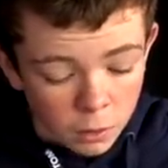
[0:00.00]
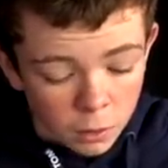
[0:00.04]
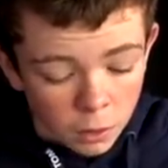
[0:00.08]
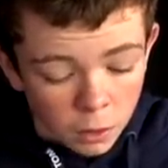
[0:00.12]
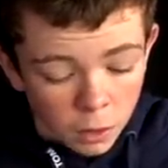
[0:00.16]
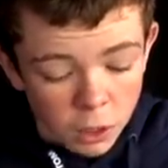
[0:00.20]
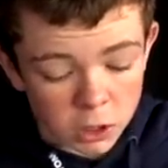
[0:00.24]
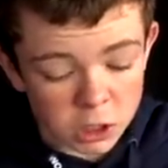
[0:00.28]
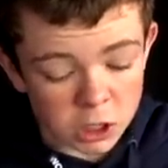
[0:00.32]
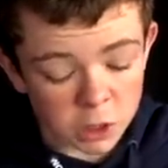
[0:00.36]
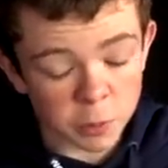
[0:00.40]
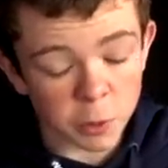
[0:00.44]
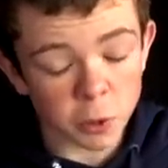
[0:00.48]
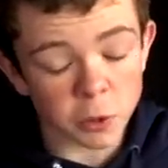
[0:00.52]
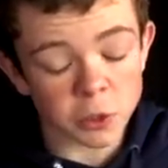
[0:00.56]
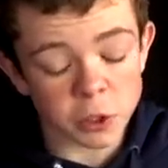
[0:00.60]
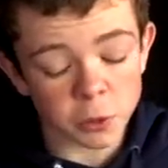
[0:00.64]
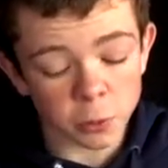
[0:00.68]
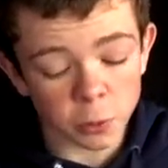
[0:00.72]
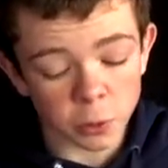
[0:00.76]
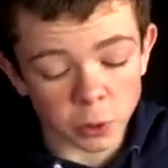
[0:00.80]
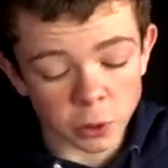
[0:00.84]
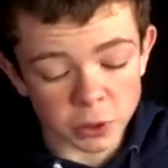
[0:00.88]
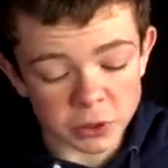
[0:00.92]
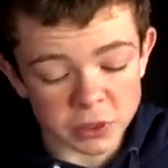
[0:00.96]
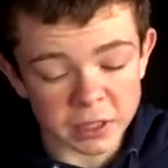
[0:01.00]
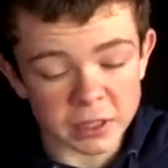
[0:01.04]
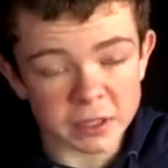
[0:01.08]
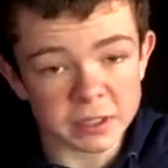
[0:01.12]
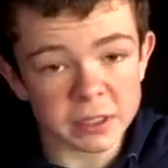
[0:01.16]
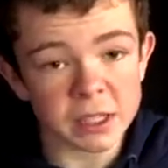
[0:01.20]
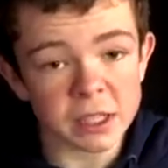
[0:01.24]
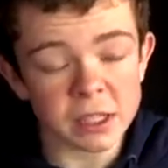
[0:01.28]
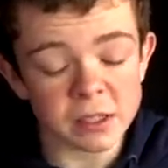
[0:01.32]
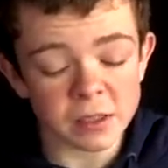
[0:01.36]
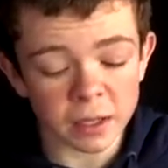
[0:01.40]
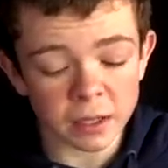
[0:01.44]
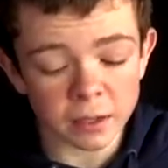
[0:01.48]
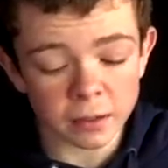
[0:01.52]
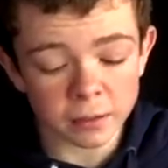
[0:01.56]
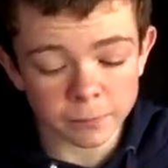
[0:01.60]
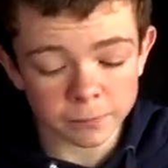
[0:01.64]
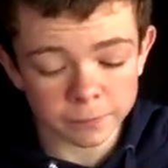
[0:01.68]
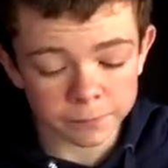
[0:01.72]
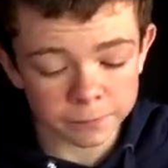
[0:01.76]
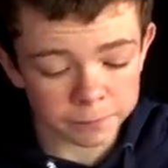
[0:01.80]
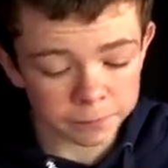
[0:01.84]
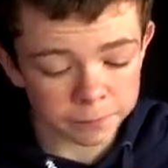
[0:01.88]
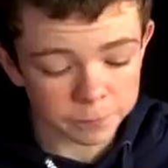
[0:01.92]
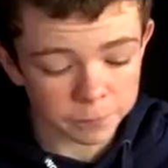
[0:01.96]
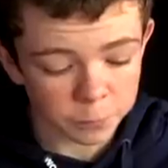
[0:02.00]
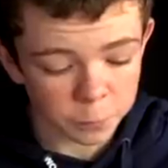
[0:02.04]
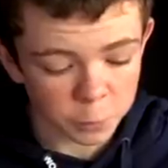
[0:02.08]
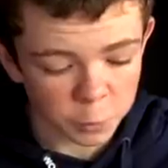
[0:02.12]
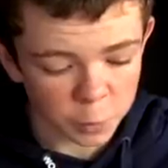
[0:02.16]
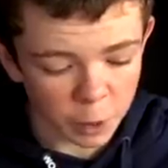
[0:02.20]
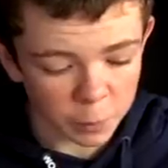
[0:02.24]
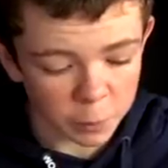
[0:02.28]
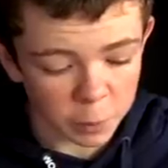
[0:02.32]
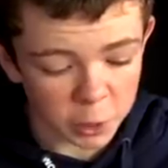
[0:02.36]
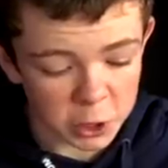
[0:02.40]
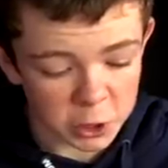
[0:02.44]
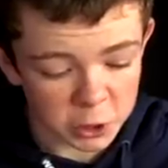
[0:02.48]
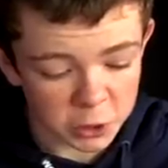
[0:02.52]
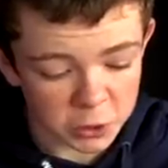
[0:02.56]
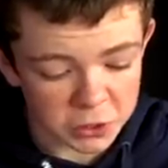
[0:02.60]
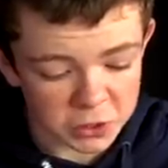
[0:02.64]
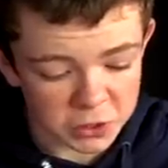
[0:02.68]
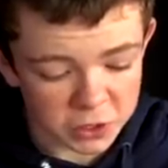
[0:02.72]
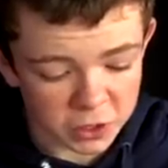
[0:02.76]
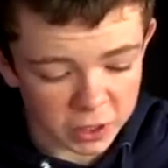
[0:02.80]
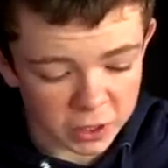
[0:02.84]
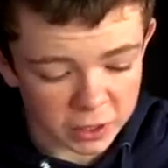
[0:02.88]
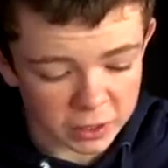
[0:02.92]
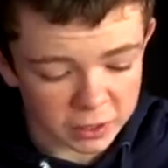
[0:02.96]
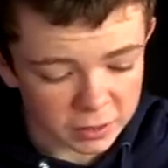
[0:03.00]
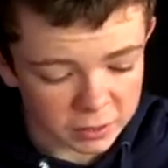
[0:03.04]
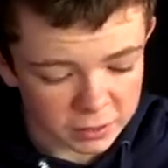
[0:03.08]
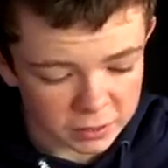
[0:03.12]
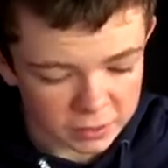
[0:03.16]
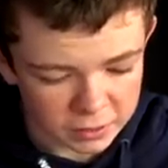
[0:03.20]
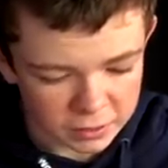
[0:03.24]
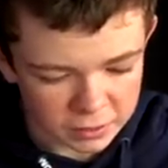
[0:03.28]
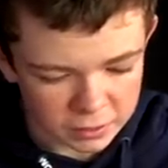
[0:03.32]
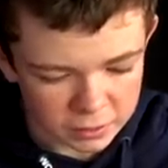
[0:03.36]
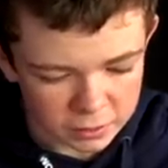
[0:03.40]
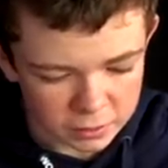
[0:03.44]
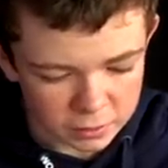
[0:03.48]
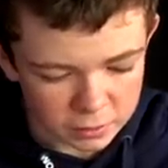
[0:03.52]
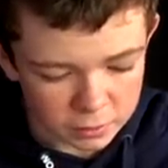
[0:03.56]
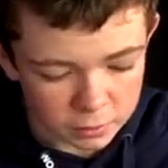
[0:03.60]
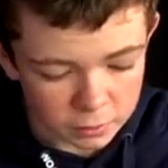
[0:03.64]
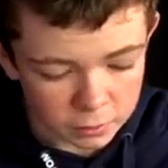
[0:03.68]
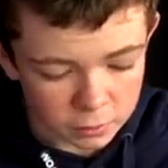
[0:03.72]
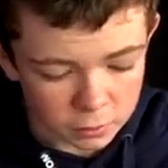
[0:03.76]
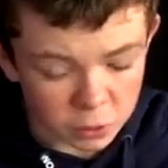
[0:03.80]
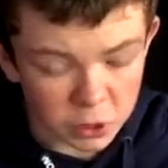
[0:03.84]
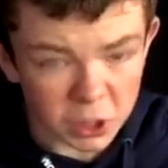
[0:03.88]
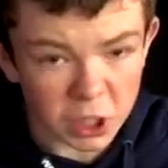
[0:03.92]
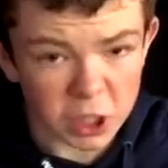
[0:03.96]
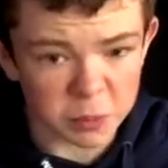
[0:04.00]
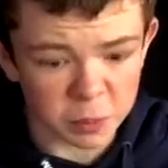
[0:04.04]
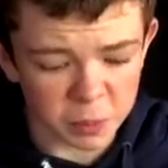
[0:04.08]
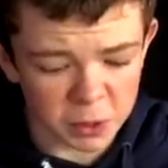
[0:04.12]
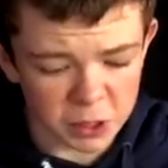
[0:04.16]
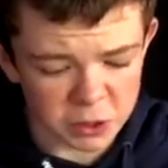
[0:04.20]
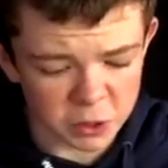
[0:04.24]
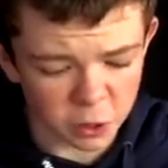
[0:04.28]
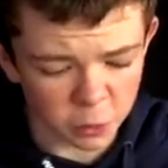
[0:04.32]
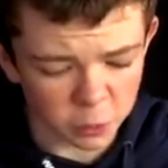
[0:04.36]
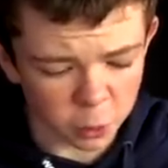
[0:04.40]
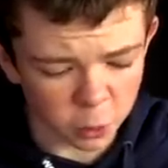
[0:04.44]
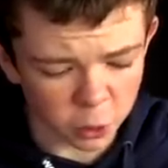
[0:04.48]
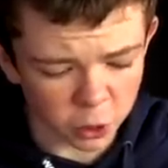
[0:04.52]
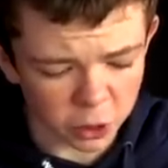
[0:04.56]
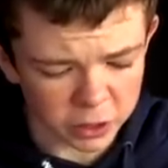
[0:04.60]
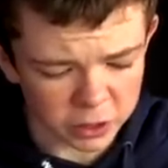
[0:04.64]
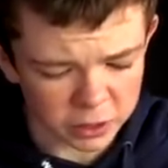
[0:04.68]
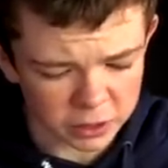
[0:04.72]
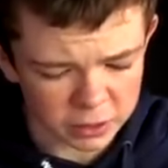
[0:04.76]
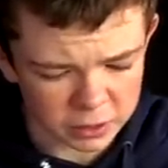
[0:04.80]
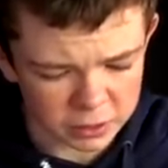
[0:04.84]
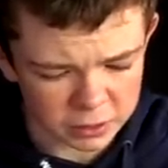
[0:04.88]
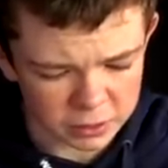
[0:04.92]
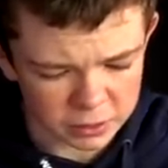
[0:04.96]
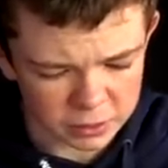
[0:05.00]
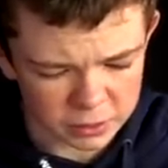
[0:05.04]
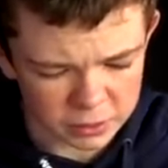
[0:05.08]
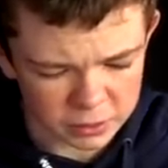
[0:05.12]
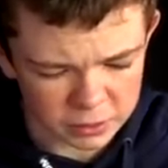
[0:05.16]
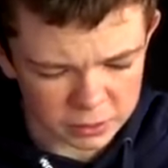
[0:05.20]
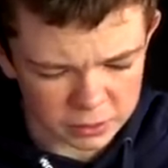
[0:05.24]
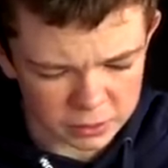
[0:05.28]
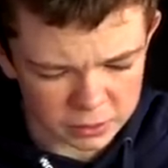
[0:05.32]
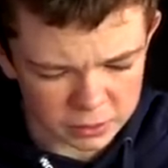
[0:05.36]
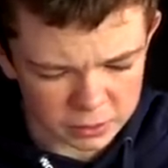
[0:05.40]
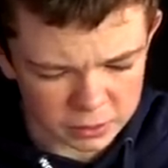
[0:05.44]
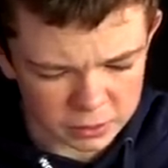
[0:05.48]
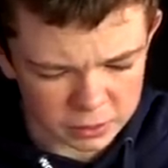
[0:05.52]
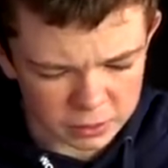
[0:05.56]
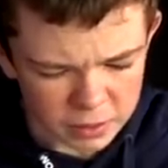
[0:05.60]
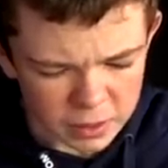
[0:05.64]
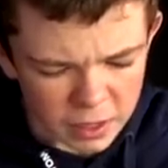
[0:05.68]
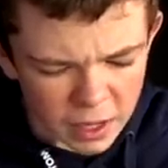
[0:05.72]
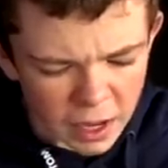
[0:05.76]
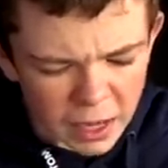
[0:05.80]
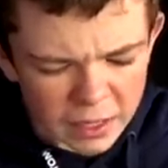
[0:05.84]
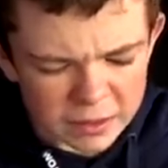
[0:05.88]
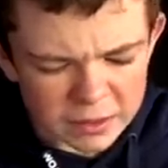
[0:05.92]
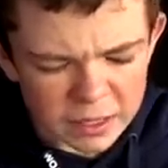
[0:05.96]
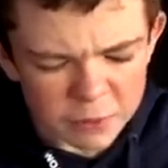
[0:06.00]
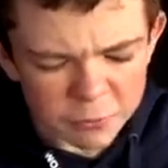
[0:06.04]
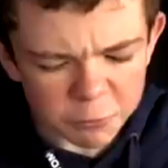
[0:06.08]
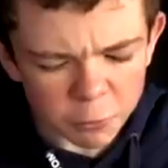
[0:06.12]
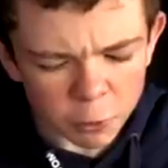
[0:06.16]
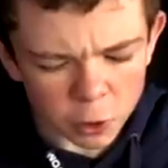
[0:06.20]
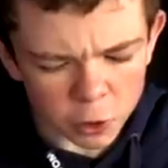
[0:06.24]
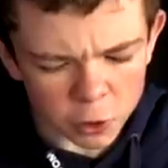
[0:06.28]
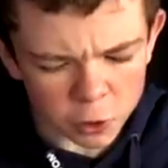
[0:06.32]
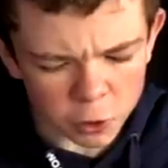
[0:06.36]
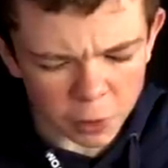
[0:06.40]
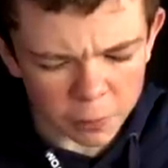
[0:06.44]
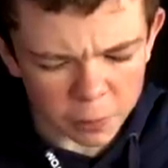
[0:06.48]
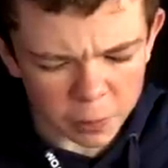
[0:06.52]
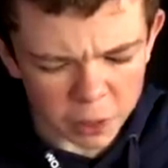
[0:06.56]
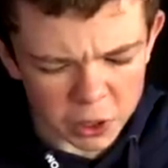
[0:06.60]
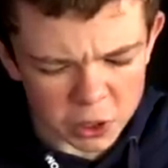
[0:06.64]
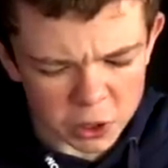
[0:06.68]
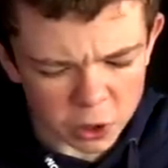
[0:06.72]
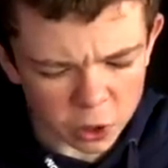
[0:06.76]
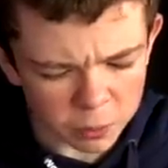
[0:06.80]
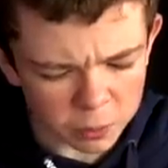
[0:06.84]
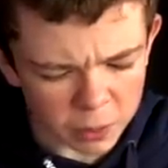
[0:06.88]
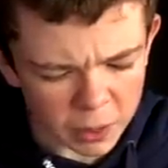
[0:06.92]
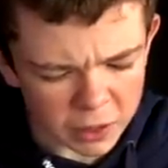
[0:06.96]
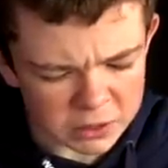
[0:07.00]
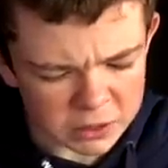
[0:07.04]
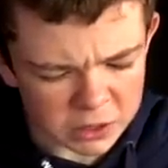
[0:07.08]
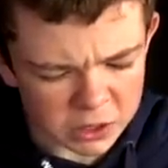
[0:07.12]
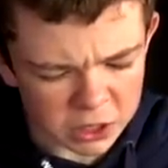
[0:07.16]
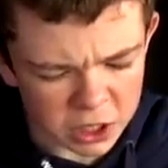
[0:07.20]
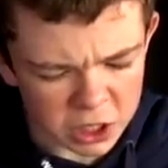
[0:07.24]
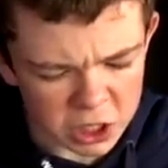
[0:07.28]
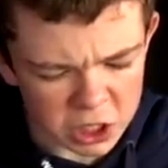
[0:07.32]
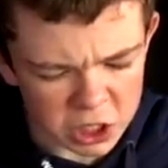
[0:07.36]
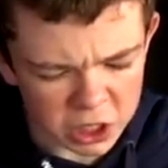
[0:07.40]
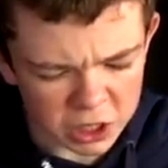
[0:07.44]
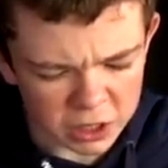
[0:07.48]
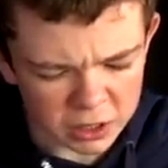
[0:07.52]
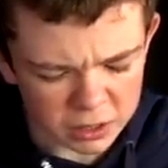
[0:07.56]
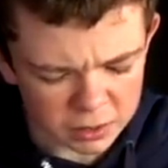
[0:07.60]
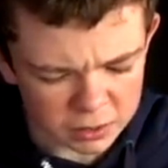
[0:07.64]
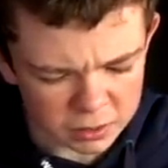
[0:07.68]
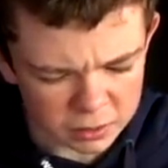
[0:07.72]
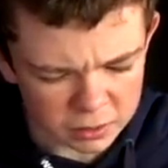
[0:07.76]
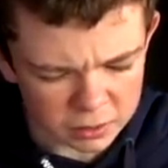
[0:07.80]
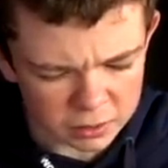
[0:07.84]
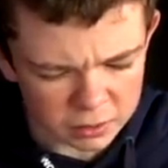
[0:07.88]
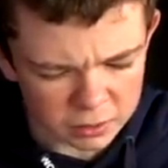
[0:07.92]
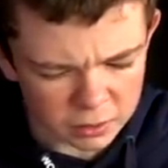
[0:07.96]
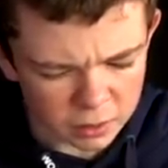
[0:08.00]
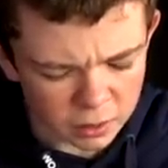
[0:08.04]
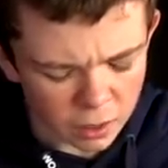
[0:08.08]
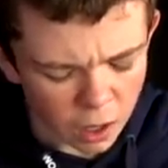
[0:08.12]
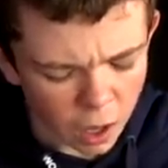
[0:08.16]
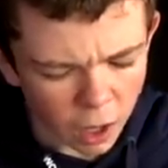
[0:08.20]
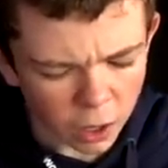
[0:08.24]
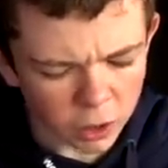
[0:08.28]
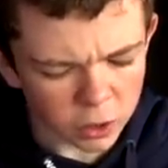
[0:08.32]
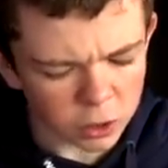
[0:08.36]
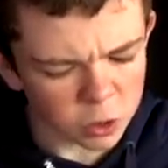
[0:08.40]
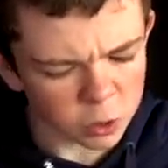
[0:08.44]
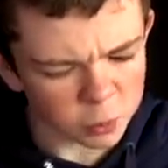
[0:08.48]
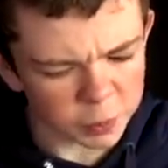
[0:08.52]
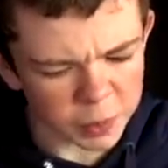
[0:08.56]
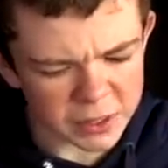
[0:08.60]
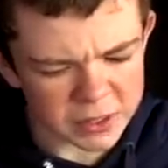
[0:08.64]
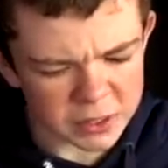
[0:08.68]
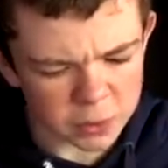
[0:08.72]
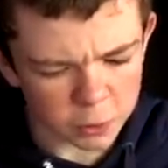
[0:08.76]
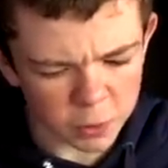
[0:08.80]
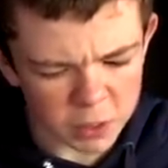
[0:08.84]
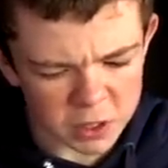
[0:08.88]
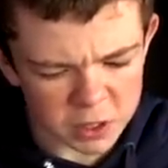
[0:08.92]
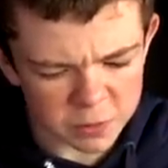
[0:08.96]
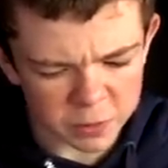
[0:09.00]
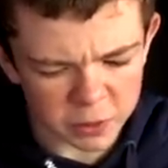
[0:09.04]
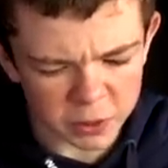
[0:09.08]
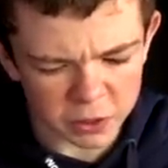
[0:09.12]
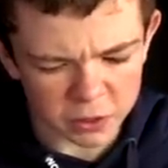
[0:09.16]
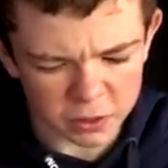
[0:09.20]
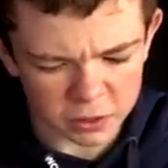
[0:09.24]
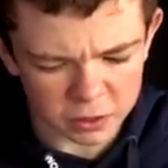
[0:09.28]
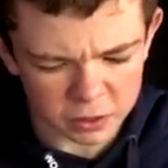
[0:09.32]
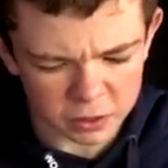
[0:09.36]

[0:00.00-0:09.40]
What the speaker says: "I suppose you were wanting tea then?" Grandpa John sighed. "Oh, yes, please, old boy." As they followed Grandpa John back to the kitchen, Uncle Peter whispered,